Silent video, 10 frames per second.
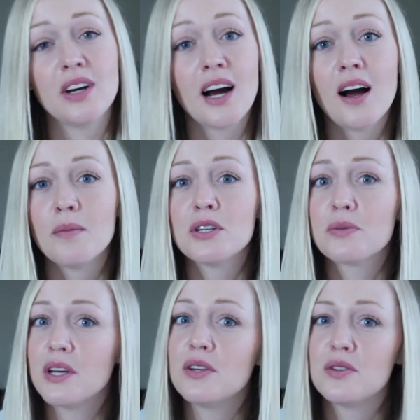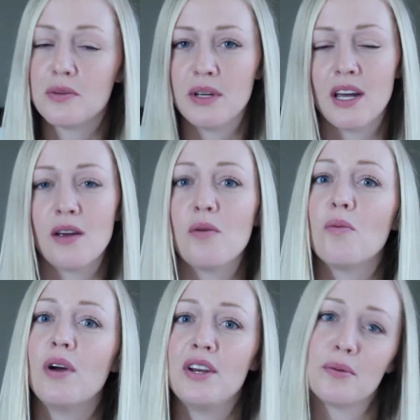figure out how much weight you should be
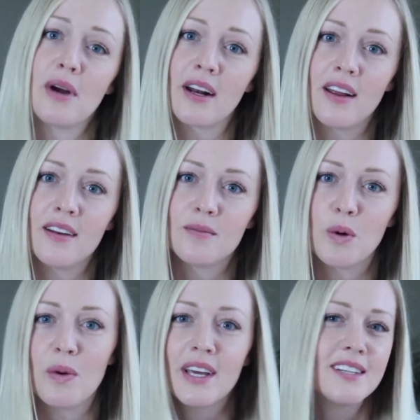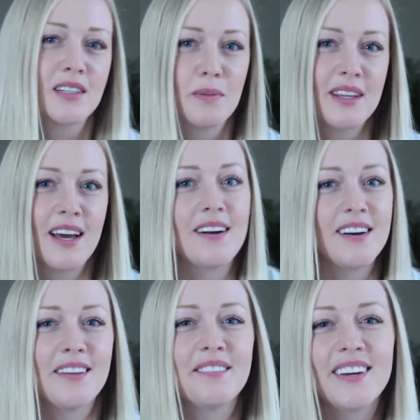gaining when you're pregnant, but we can talk about that in
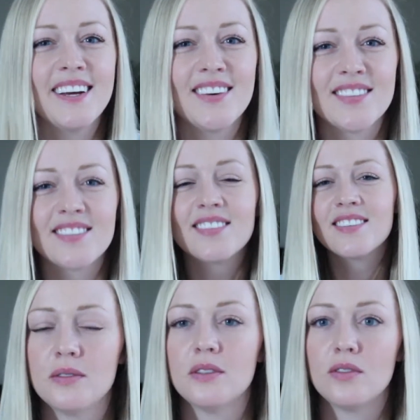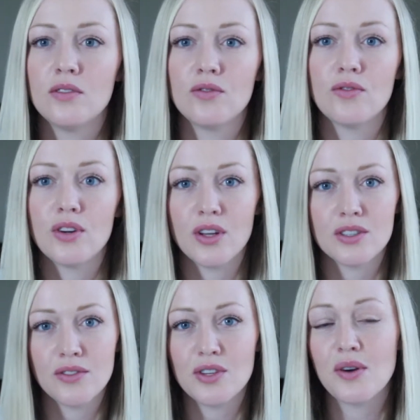another video. For
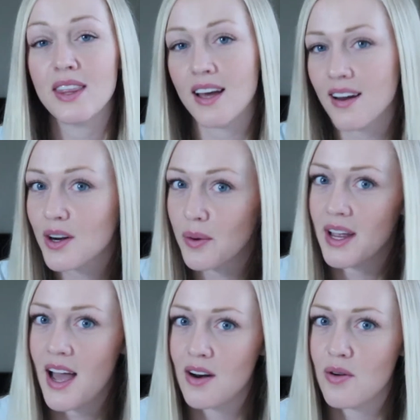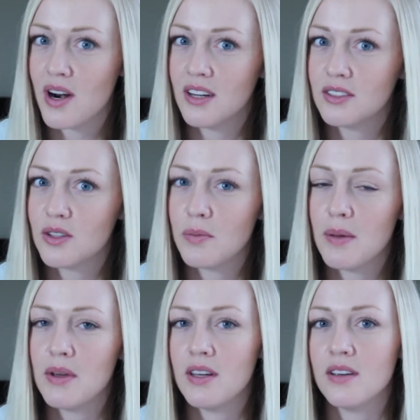those of you in the underweight category, so
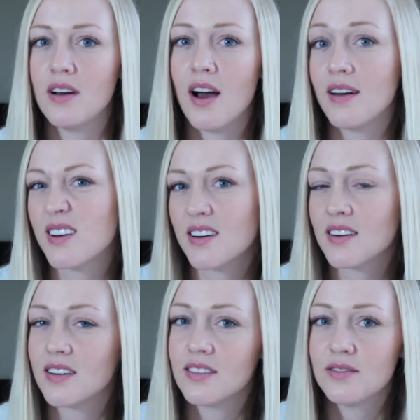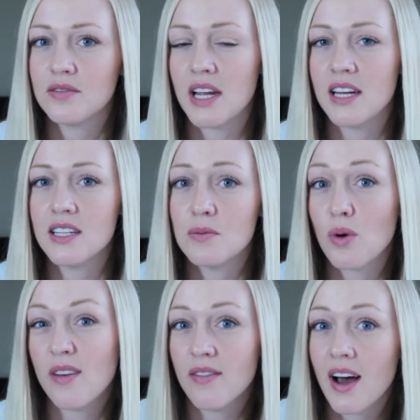maybe under
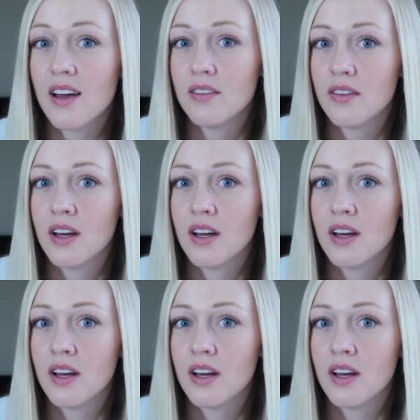18.5,